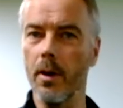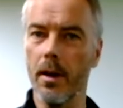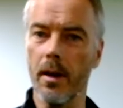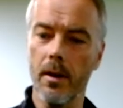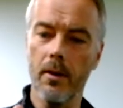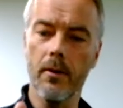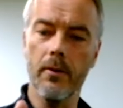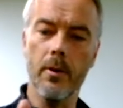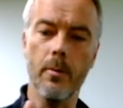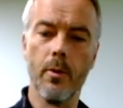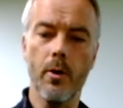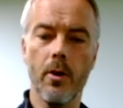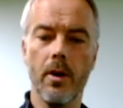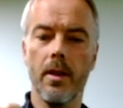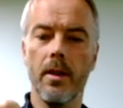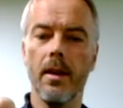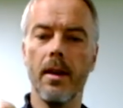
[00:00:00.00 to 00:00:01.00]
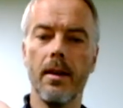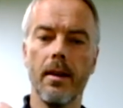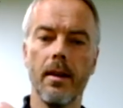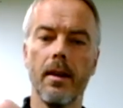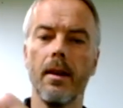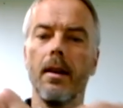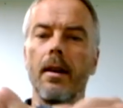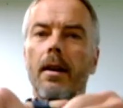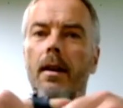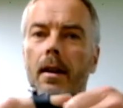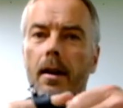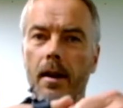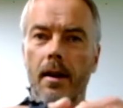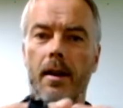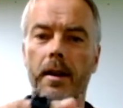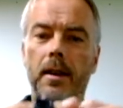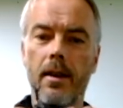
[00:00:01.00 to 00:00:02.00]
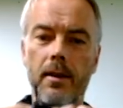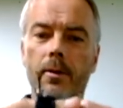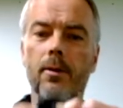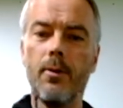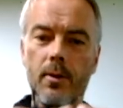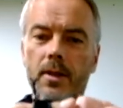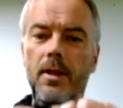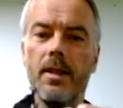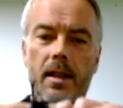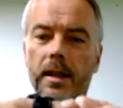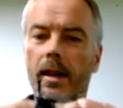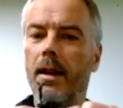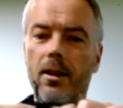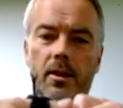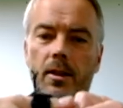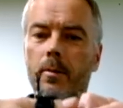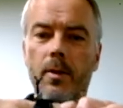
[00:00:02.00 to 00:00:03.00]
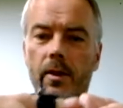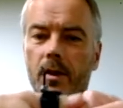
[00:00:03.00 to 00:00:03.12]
one out of your pocket than you lose it in action.